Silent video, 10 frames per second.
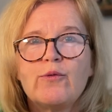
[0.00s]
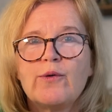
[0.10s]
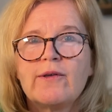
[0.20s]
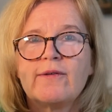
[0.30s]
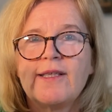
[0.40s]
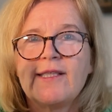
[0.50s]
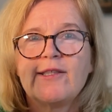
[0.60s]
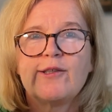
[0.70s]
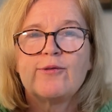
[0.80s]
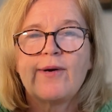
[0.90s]
will need
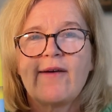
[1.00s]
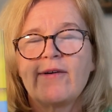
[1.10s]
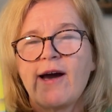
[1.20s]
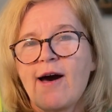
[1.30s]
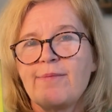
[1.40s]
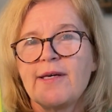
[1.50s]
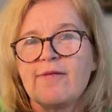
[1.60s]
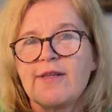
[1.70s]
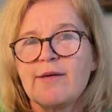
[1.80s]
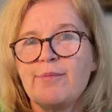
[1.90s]
to have a copy
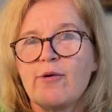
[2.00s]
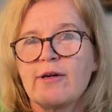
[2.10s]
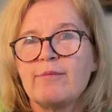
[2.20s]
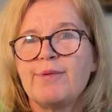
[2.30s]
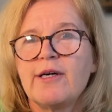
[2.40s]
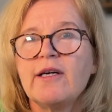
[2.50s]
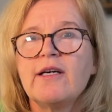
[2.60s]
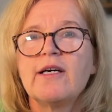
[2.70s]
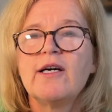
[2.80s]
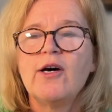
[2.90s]
of The Important
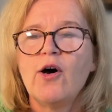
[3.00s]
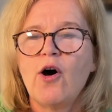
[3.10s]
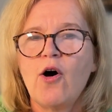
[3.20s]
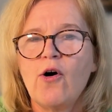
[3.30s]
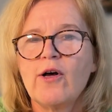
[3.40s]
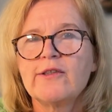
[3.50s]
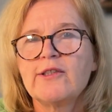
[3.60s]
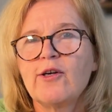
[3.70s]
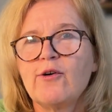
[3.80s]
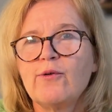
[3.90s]
Book.
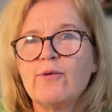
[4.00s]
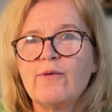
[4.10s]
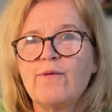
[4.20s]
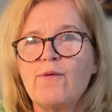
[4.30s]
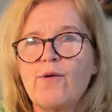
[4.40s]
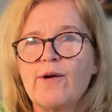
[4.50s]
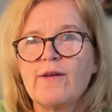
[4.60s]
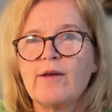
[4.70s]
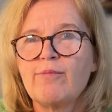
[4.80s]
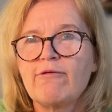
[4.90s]
Also,
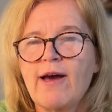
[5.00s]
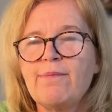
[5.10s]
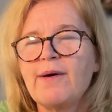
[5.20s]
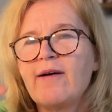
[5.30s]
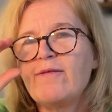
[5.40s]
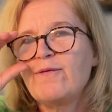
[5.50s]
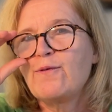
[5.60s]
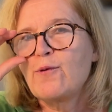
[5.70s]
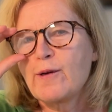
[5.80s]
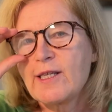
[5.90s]
for the prep
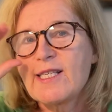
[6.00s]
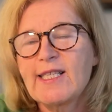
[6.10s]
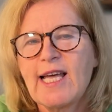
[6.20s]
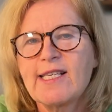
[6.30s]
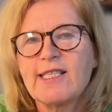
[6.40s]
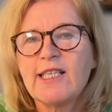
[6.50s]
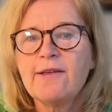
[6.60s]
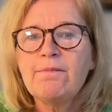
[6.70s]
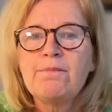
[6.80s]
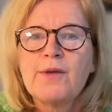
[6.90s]
for this
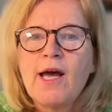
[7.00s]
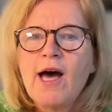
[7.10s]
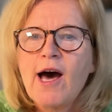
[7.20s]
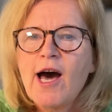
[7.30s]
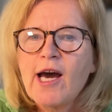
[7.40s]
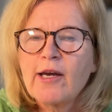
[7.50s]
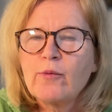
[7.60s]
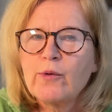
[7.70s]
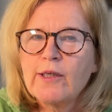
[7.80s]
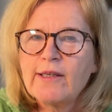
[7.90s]
lesson, I
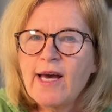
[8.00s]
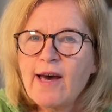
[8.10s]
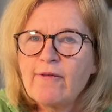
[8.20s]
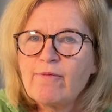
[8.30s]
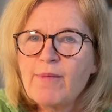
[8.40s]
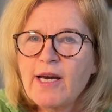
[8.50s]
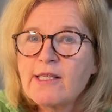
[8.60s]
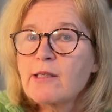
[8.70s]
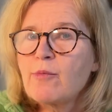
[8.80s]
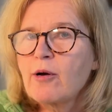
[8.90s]
would have my
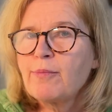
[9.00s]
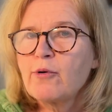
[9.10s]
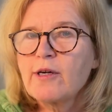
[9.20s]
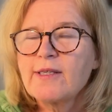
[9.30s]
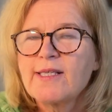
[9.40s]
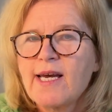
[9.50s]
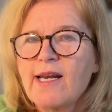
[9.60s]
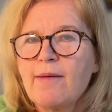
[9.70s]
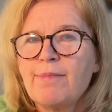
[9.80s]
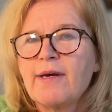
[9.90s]
smartboard set
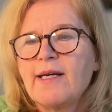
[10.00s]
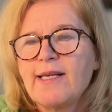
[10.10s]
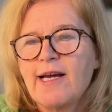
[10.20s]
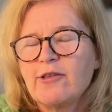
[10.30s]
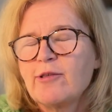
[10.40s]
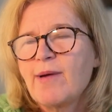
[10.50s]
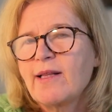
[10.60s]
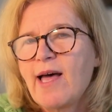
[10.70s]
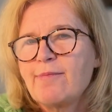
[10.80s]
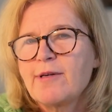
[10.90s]
up attached to my
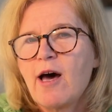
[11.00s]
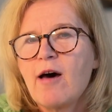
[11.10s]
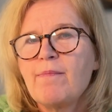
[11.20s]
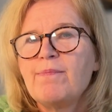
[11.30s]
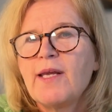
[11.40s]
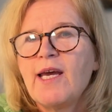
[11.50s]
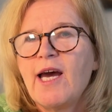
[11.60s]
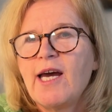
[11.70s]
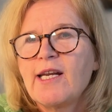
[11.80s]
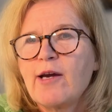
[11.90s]
laptop,
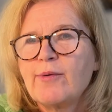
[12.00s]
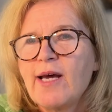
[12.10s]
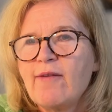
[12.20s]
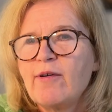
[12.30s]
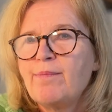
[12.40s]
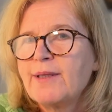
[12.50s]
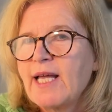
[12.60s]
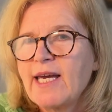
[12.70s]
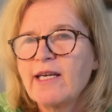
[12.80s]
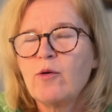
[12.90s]
and I would have a
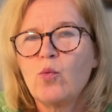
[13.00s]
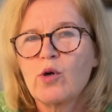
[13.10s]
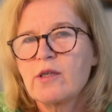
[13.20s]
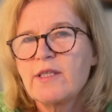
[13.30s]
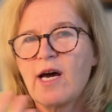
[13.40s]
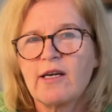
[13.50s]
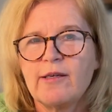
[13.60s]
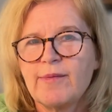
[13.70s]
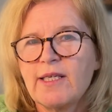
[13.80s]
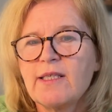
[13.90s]
blank Word
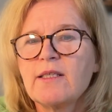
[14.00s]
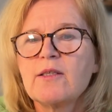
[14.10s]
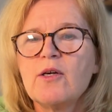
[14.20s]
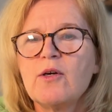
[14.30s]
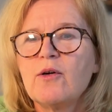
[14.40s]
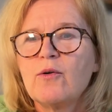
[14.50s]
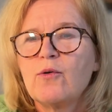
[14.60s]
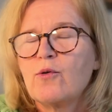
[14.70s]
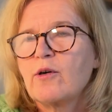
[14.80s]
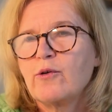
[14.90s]
document
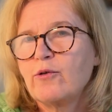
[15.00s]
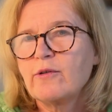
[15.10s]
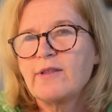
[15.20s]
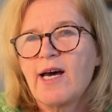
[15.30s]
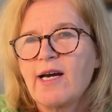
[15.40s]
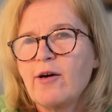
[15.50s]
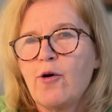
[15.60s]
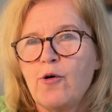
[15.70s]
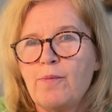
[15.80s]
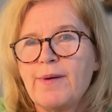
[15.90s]
or Google Doc
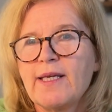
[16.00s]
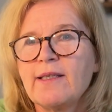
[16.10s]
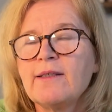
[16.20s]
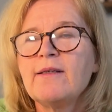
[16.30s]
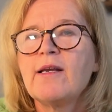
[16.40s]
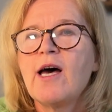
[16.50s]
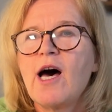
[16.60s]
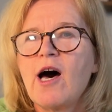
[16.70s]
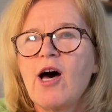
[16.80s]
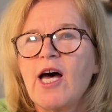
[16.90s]
open
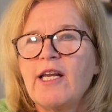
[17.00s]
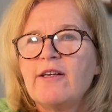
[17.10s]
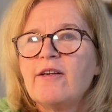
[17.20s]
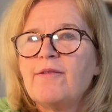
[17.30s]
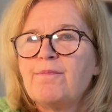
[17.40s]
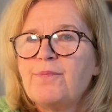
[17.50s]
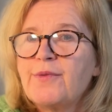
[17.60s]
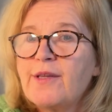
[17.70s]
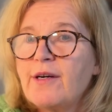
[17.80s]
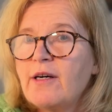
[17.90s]
on
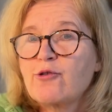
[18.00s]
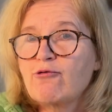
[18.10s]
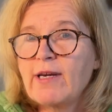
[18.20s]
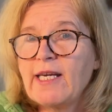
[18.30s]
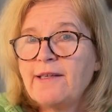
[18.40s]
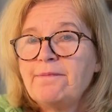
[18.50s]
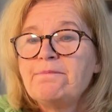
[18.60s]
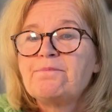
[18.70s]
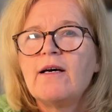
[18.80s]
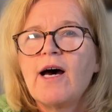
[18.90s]
the screen.
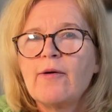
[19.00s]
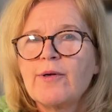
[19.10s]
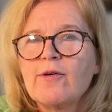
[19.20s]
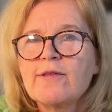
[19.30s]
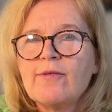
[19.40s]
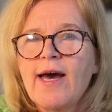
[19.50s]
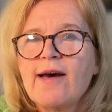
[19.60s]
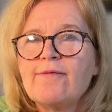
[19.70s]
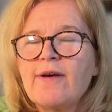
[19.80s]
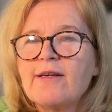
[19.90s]
I would also
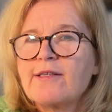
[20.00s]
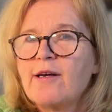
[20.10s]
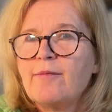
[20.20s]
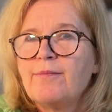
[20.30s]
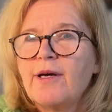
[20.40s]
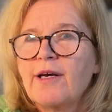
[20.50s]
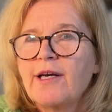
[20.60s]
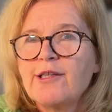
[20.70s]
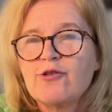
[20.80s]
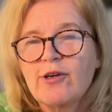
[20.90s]
have some
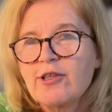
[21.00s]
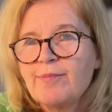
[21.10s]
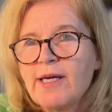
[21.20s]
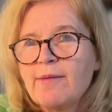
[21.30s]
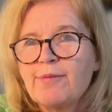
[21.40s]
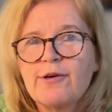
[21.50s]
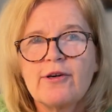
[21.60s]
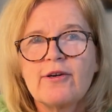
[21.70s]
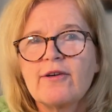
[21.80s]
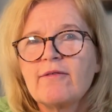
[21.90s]
construction
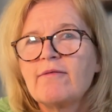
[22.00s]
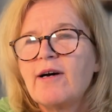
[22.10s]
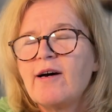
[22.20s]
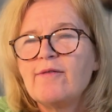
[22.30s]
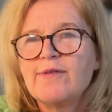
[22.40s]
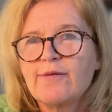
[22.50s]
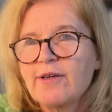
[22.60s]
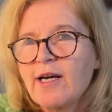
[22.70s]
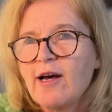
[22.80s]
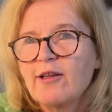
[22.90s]
paper of
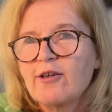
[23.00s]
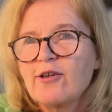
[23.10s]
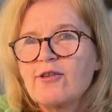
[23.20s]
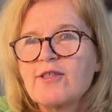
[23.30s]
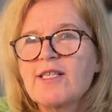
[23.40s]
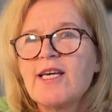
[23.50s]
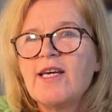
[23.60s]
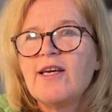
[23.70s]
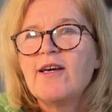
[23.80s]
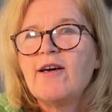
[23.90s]
different colors
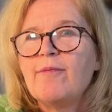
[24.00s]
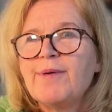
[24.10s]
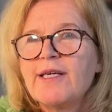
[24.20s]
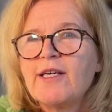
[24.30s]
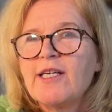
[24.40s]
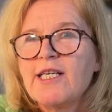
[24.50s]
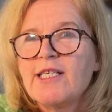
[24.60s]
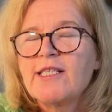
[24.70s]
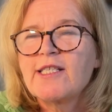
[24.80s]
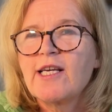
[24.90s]

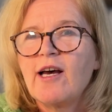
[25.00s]
because